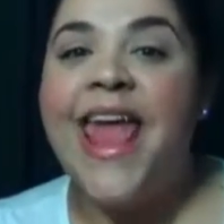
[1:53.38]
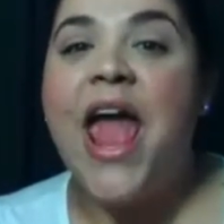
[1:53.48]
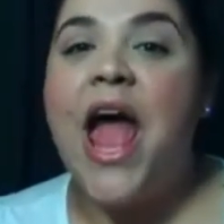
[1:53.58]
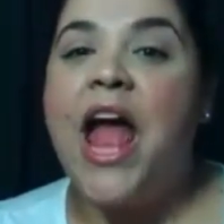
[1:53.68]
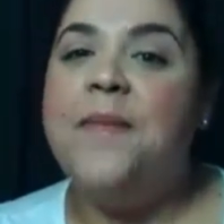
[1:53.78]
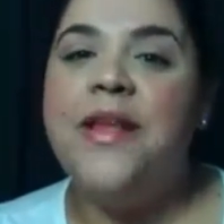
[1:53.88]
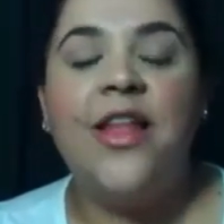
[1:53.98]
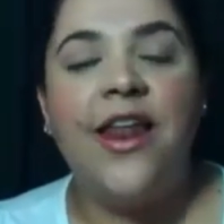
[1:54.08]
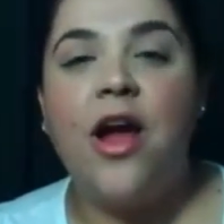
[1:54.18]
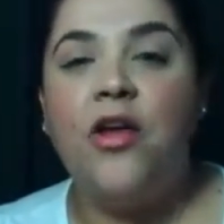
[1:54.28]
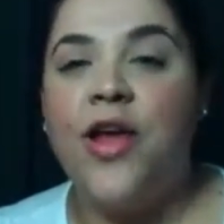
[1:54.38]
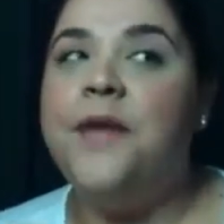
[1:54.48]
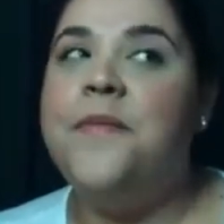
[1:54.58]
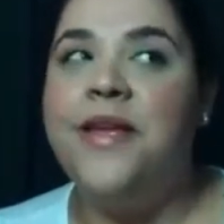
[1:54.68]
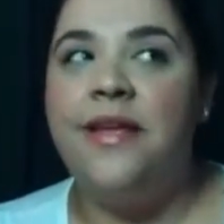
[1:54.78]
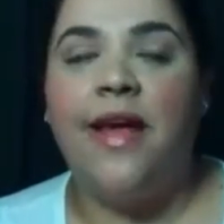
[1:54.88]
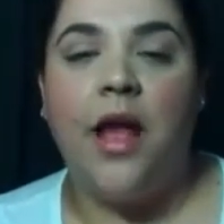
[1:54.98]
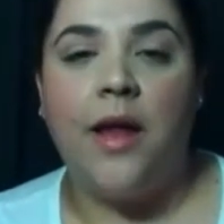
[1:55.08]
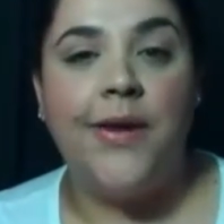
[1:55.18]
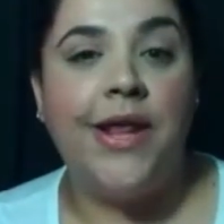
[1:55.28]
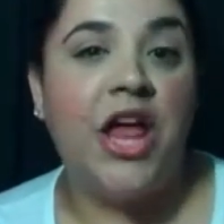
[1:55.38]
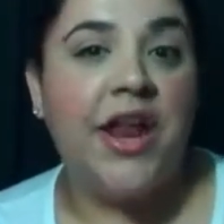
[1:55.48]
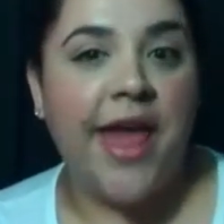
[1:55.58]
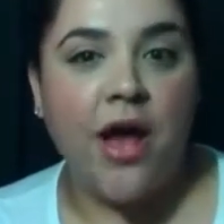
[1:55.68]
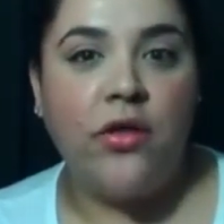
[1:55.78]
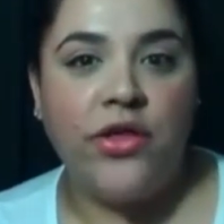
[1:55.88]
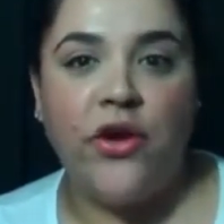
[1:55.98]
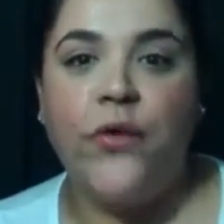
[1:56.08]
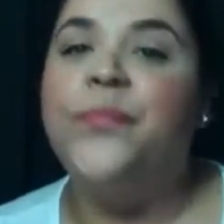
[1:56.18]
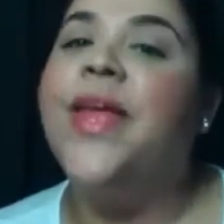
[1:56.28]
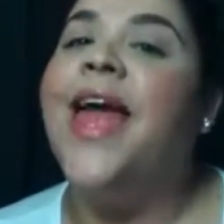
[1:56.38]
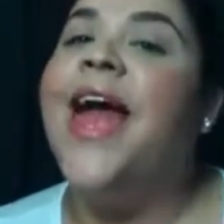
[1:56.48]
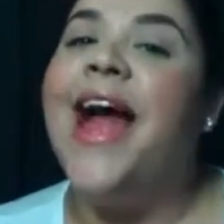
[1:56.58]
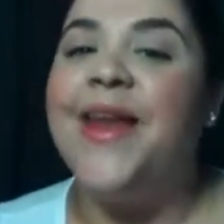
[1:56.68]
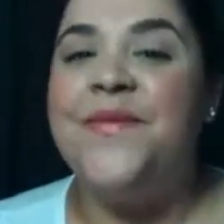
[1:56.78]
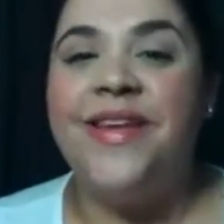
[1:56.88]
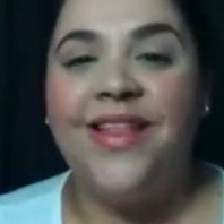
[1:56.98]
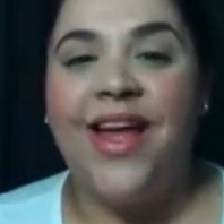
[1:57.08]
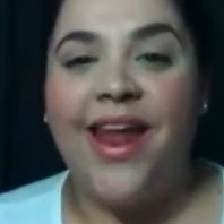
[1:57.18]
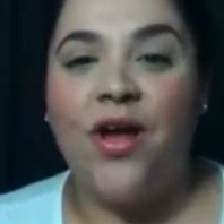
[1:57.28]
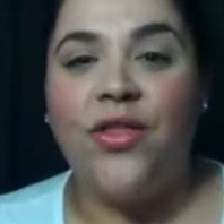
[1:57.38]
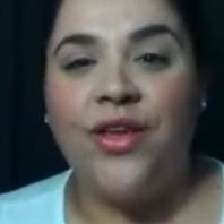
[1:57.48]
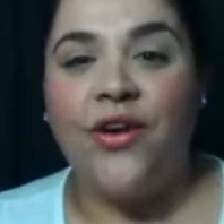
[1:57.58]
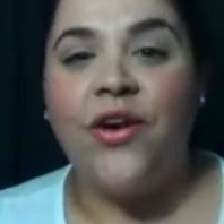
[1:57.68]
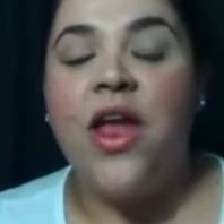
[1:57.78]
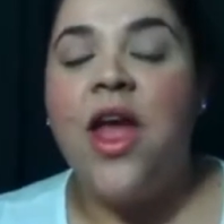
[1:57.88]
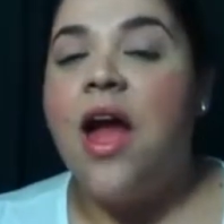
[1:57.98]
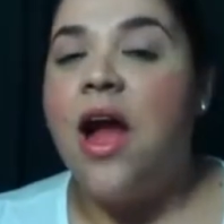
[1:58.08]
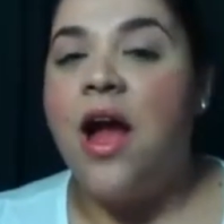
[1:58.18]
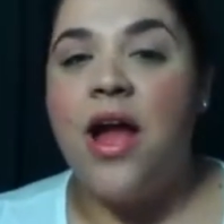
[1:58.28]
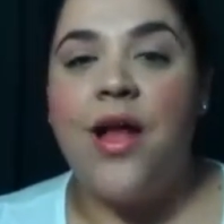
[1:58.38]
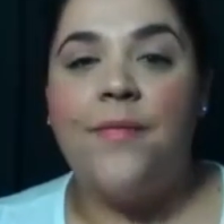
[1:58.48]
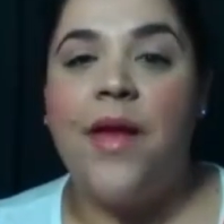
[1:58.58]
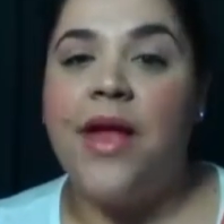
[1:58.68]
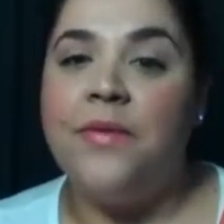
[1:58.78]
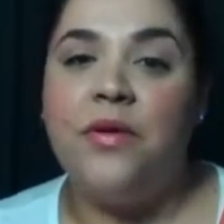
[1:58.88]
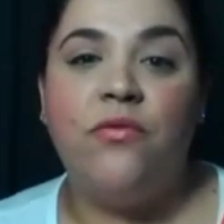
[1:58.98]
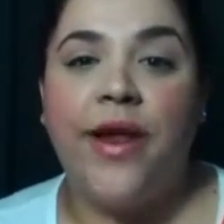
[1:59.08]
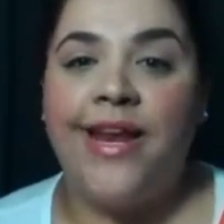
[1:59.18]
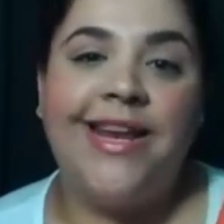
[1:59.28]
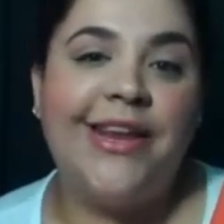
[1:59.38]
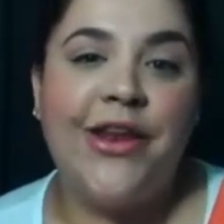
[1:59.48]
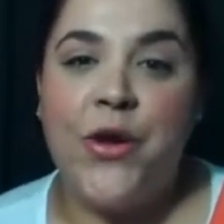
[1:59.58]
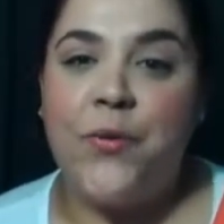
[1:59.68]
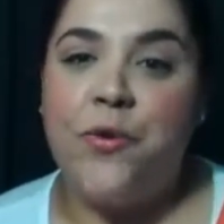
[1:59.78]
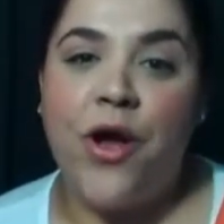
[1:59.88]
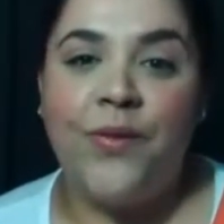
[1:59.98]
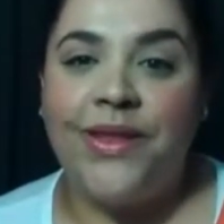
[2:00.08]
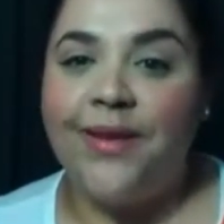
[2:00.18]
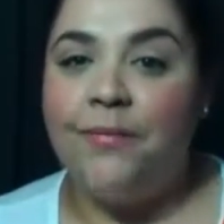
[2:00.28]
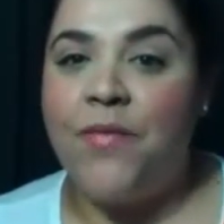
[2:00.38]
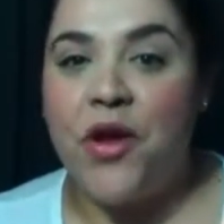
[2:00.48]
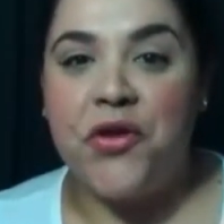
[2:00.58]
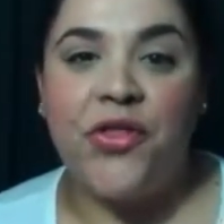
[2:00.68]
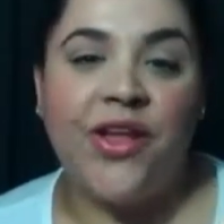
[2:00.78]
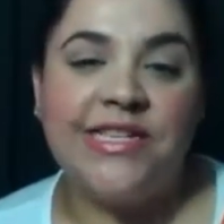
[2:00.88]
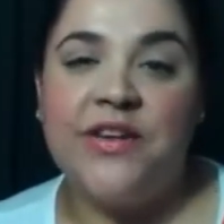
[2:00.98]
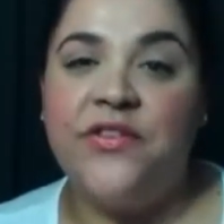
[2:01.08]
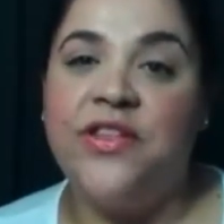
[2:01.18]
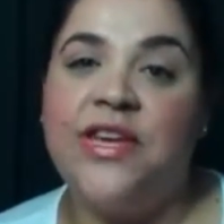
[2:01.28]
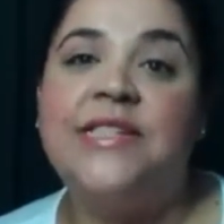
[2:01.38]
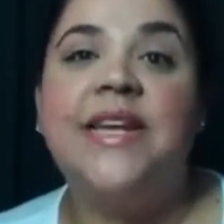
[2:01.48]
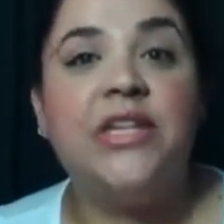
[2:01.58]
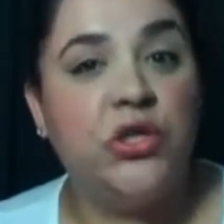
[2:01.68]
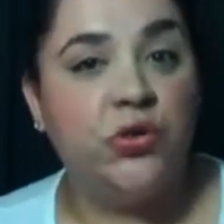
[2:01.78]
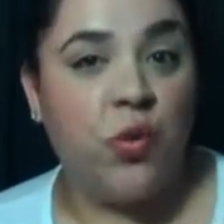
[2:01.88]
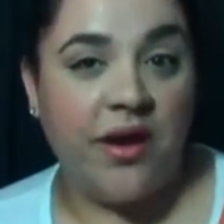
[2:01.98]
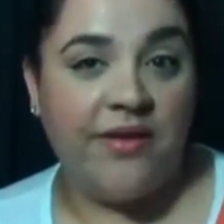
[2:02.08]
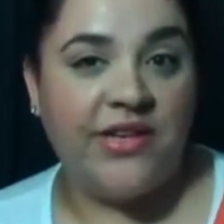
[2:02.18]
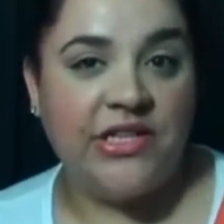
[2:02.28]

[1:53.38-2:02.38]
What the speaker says: I'd be a lot of I'd be a lot of healthier. I'd be a lot healthier. I'd be running, probably marathons and everything because I do want to eventually